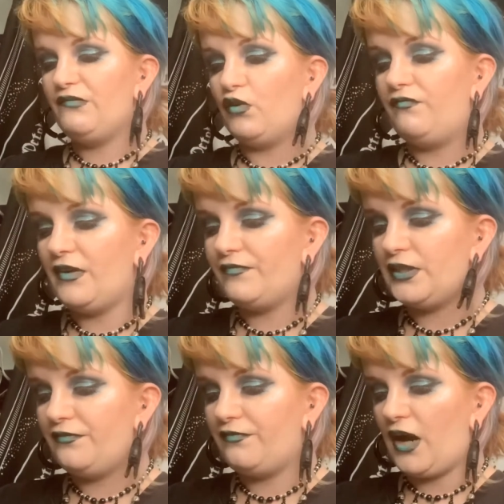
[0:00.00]
for
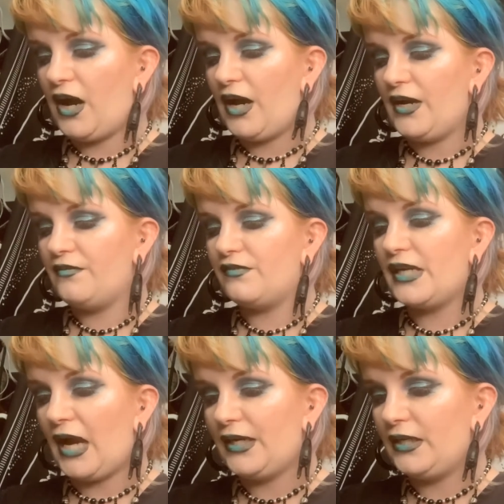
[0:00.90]

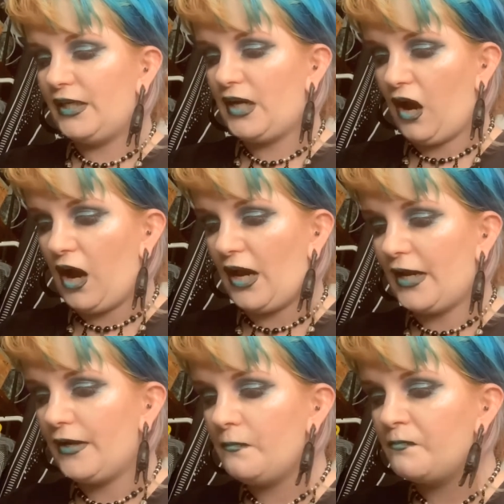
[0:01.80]

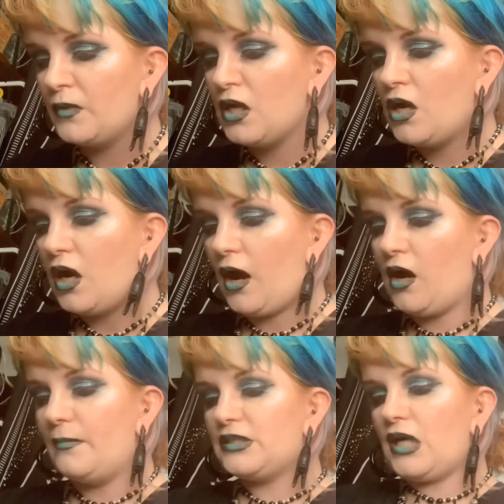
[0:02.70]
$55.99.
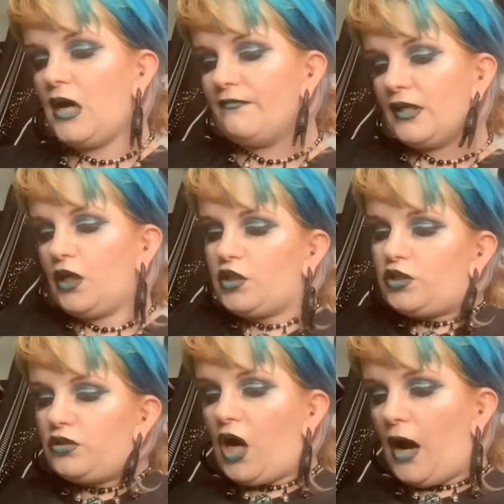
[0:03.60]
Um, it's kind of like a
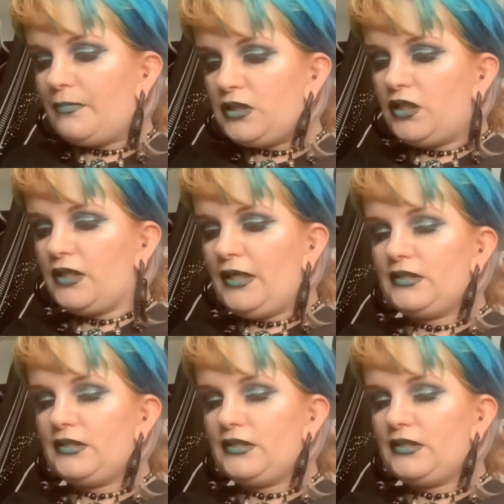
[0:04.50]
cropped hoodie. It's,